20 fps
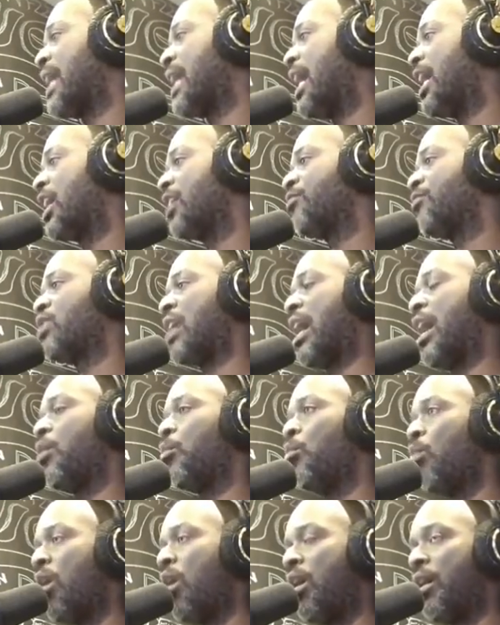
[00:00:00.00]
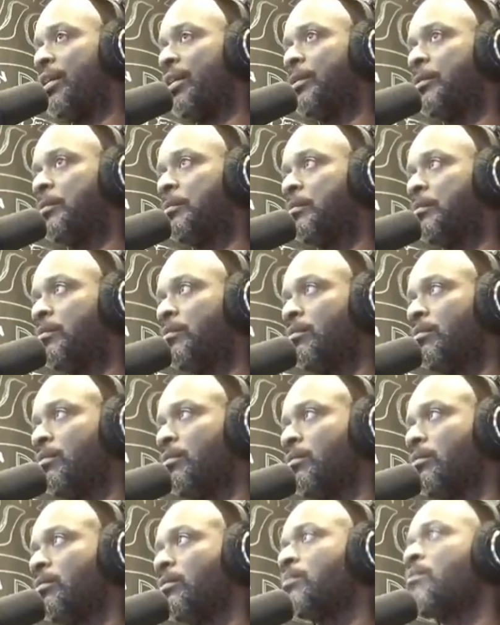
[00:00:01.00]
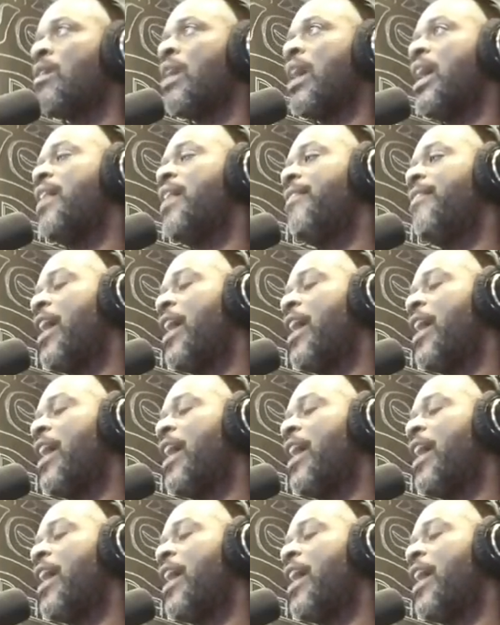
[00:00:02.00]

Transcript: out of Taiwan. And